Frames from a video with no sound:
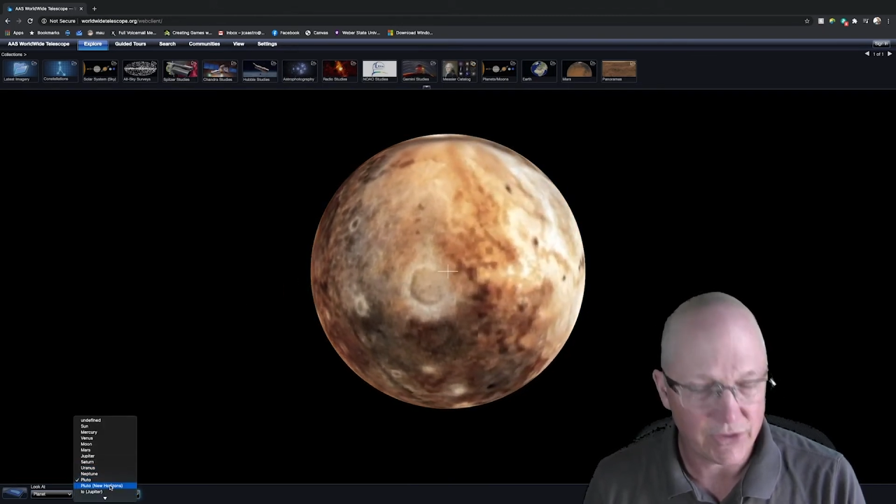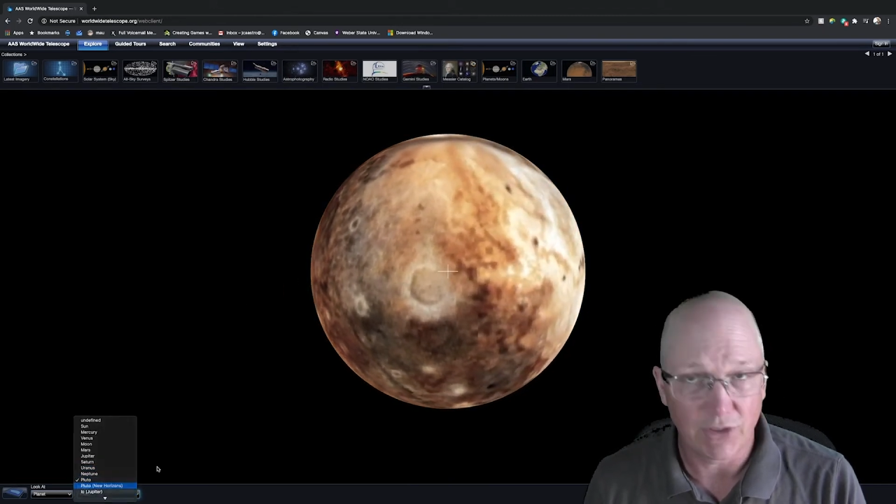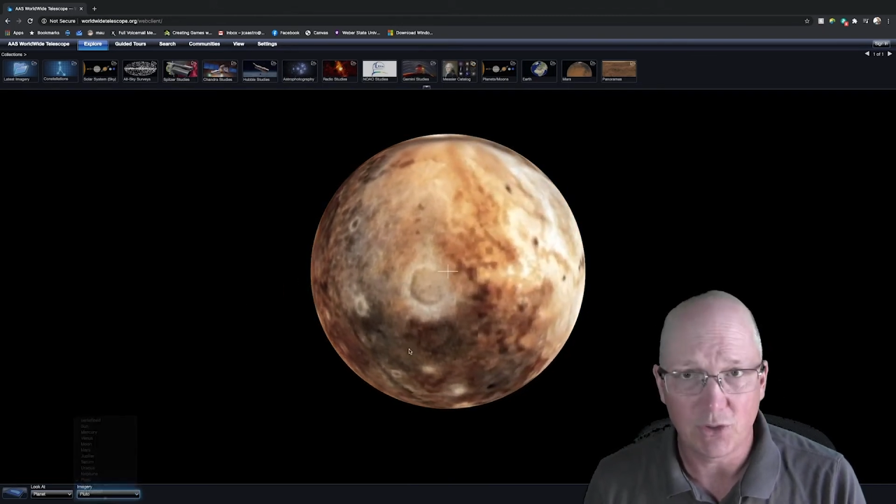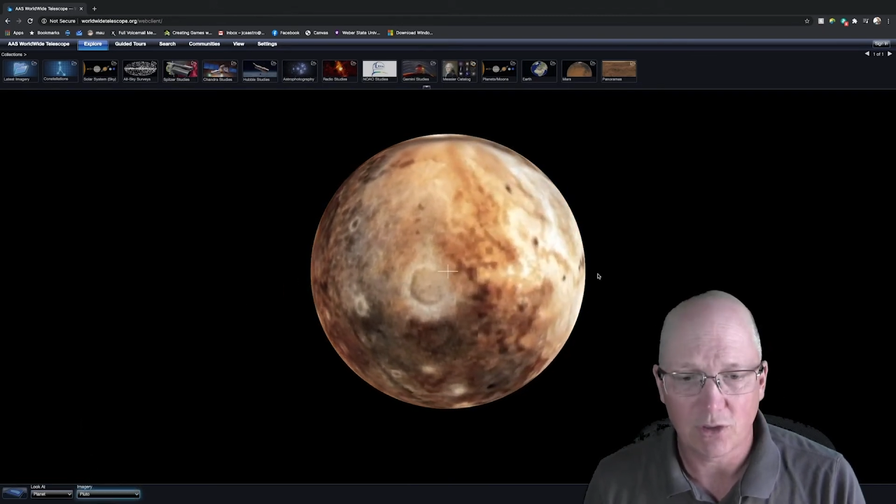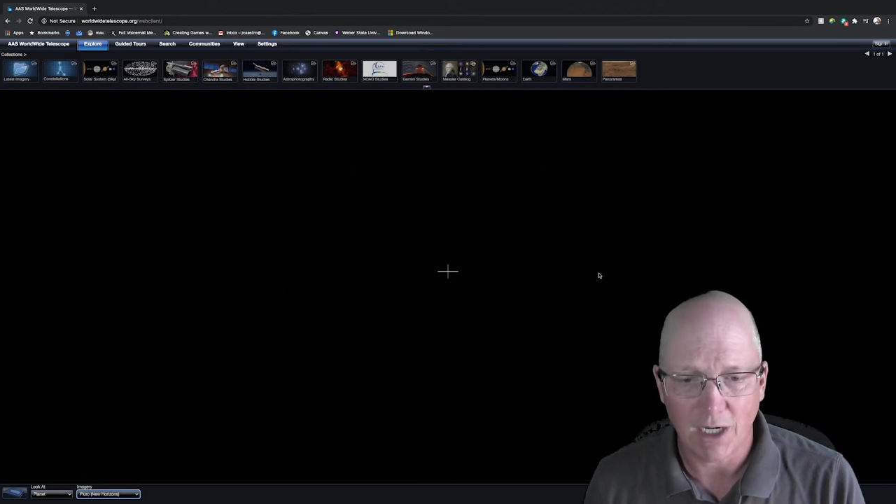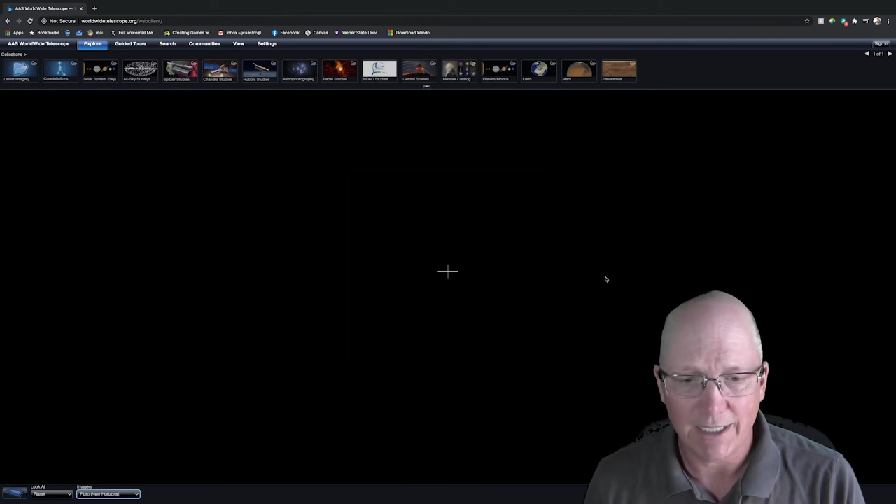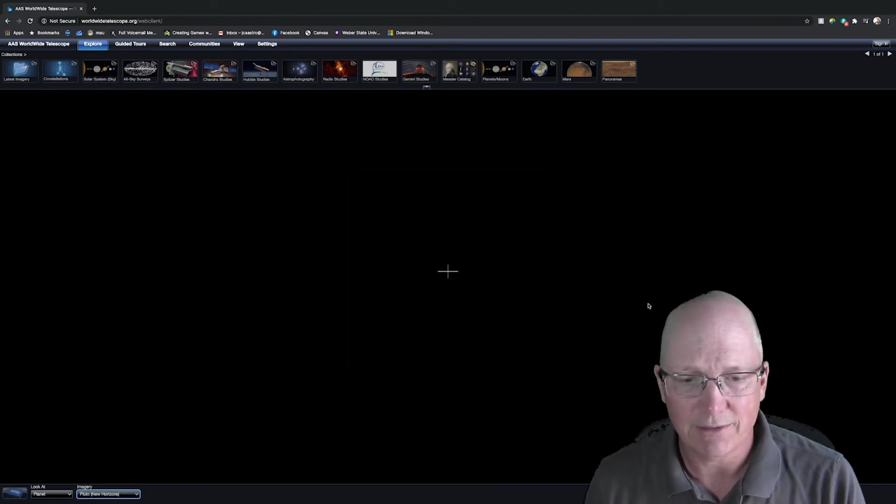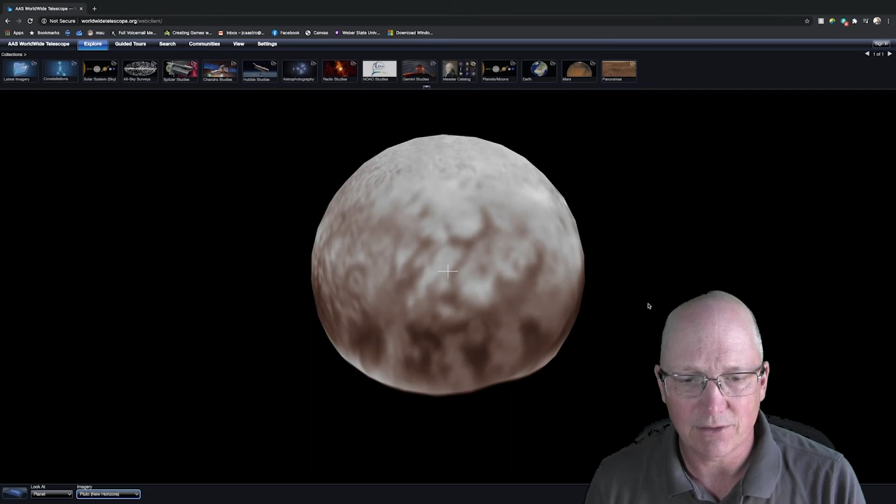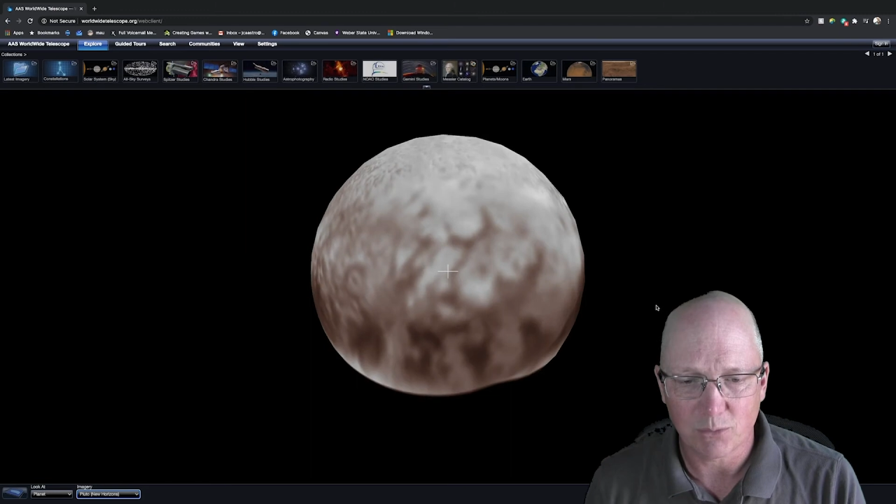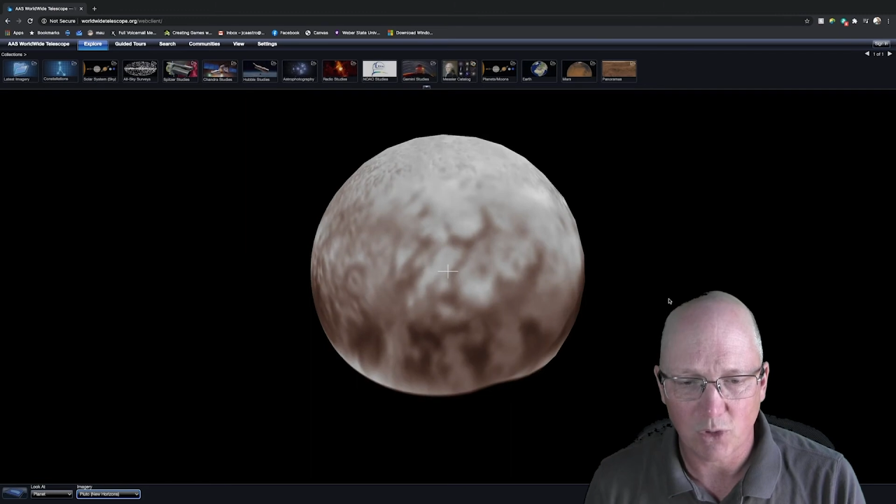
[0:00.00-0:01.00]
the New
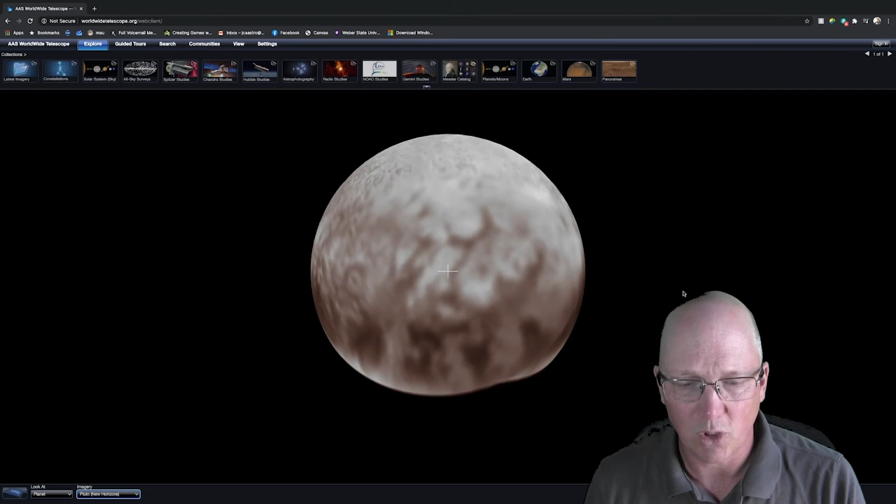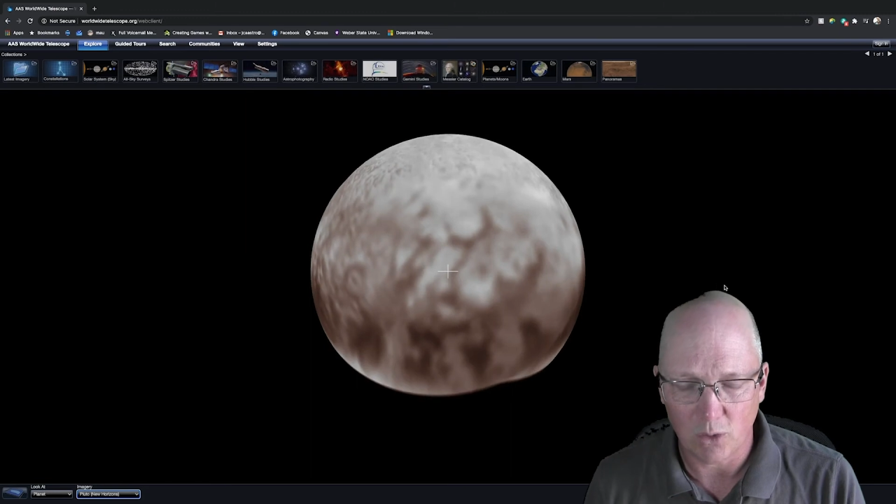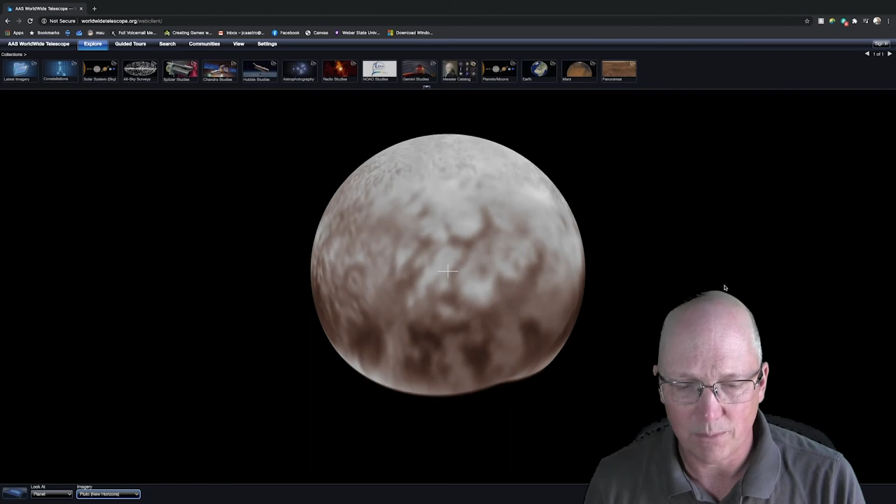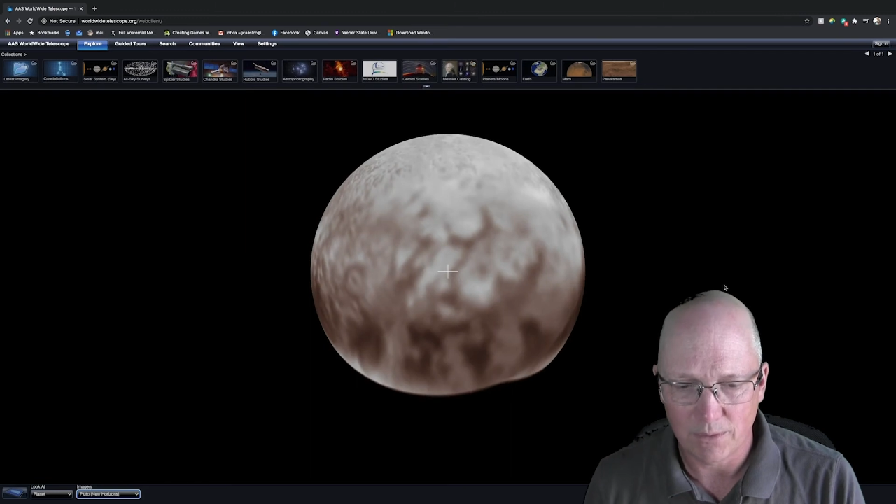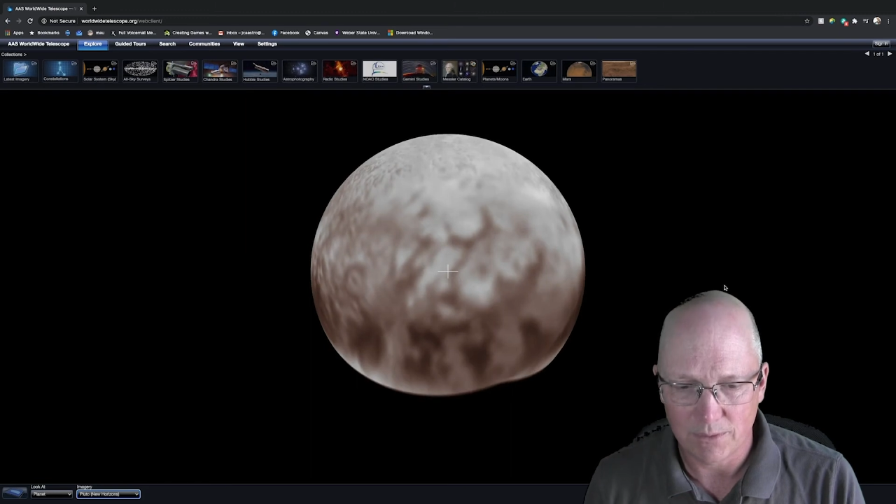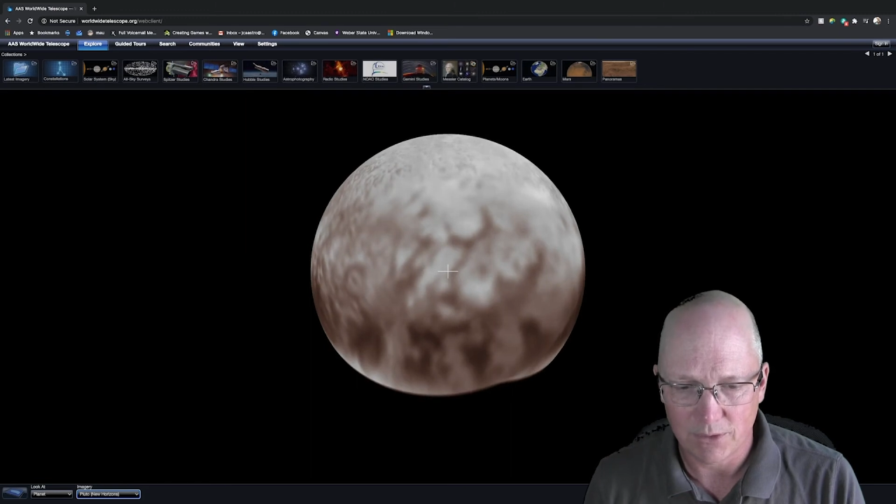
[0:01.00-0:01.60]
Horizons probe